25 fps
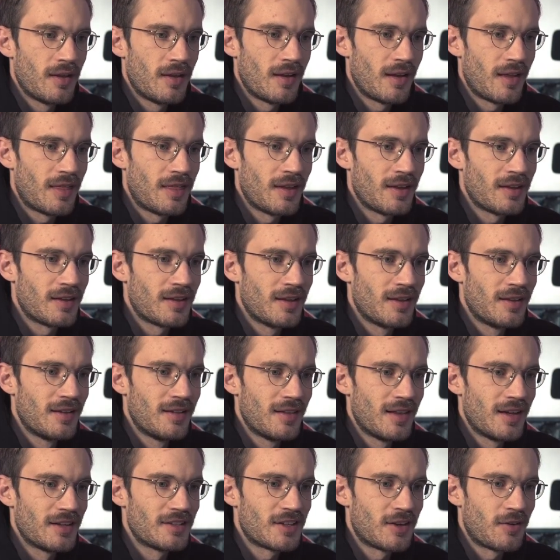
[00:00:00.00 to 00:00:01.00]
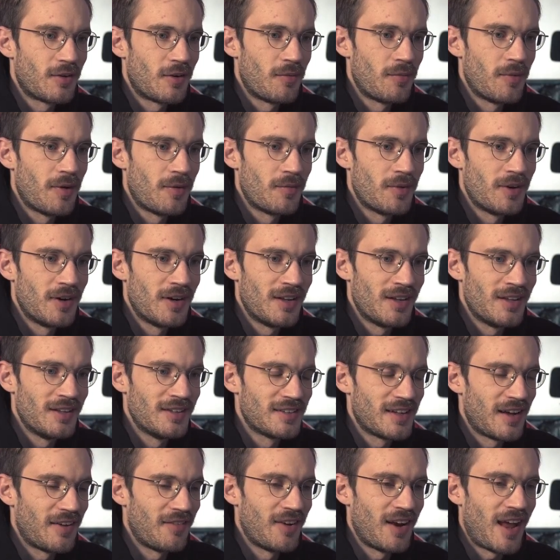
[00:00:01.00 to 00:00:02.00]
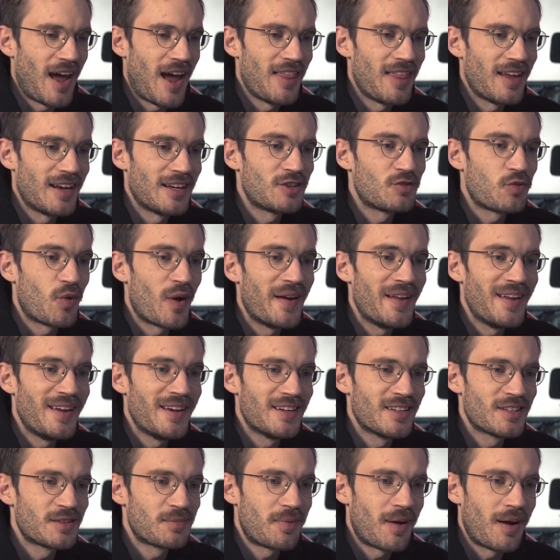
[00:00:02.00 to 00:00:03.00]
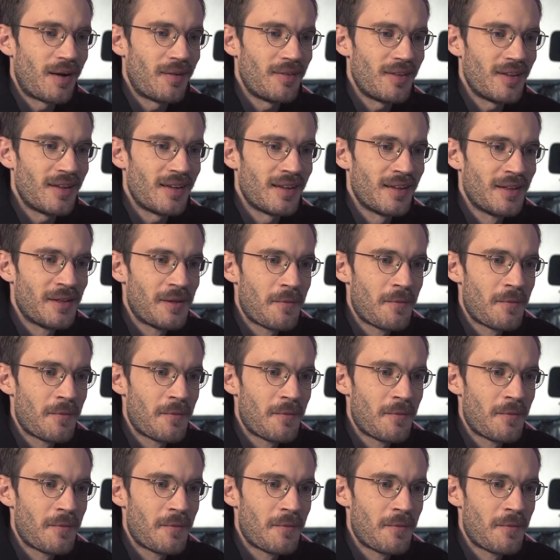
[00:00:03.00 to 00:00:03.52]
I think that's how I remember it, at least. I haven't had that in 20 years, probably.